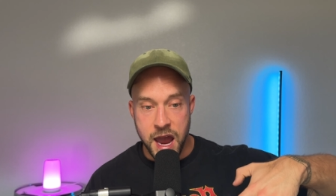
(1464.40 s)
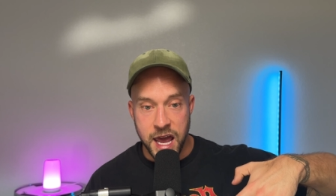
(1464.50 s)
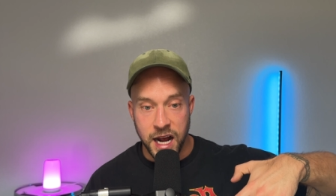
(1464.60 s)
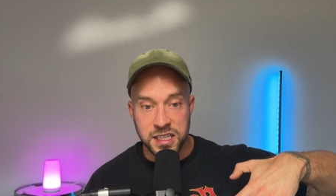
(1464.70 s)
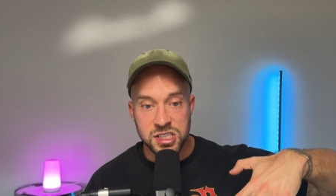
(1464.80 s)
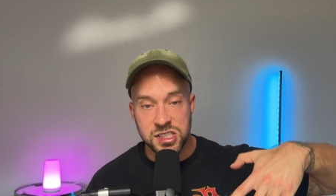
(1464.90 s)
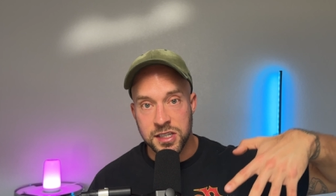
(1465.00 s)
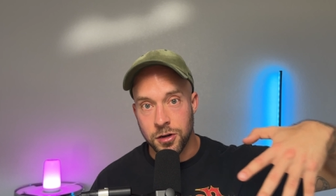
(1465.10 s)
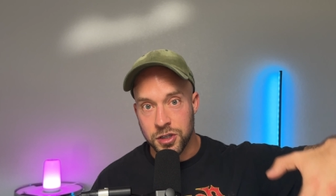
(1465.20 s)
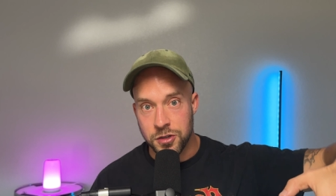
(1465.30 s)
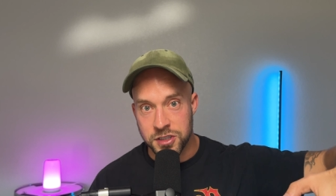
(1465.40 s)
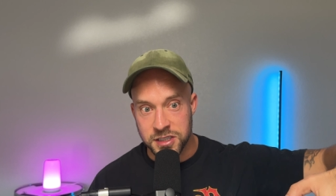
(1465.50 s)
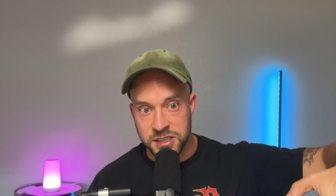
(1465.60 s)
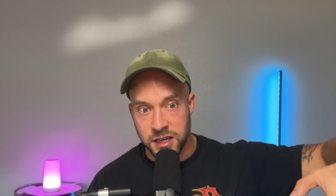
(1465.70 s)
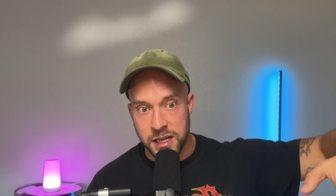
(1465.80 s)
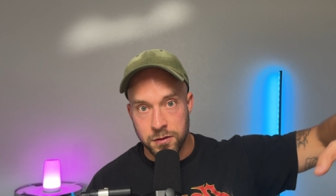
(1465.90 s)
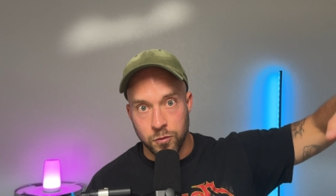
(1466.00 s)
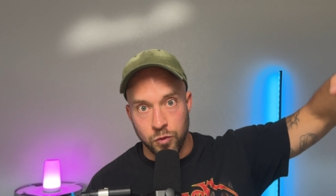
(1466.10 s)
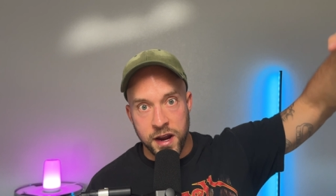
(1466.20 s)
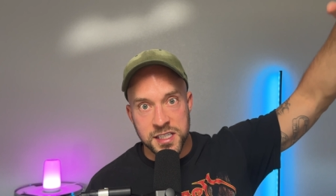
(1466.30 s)
and I still use it to
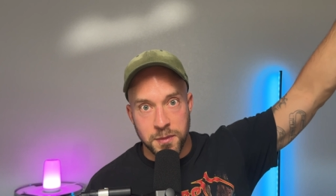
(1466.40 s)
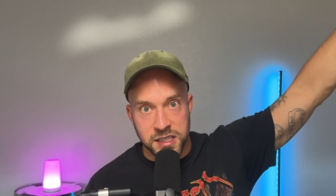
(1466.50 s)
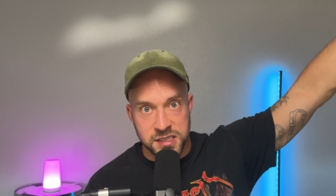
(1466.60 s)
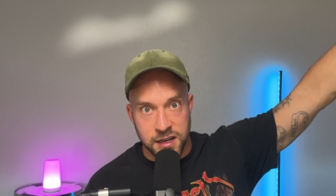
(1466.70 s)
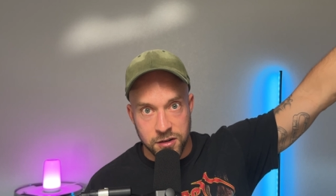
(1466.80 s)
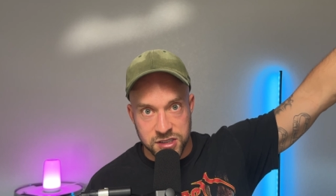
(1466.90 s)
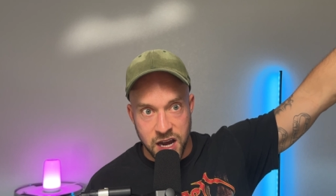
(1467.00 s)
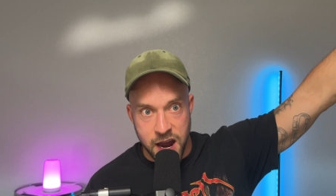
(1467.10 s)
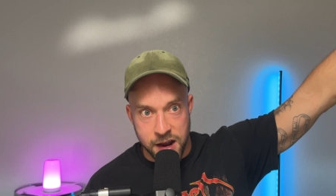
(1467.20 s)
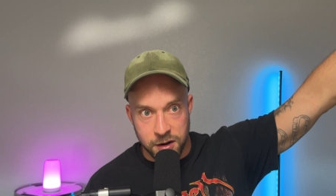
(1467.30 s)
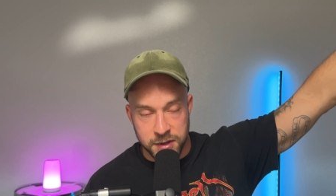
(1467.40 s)
even raise my standards higher.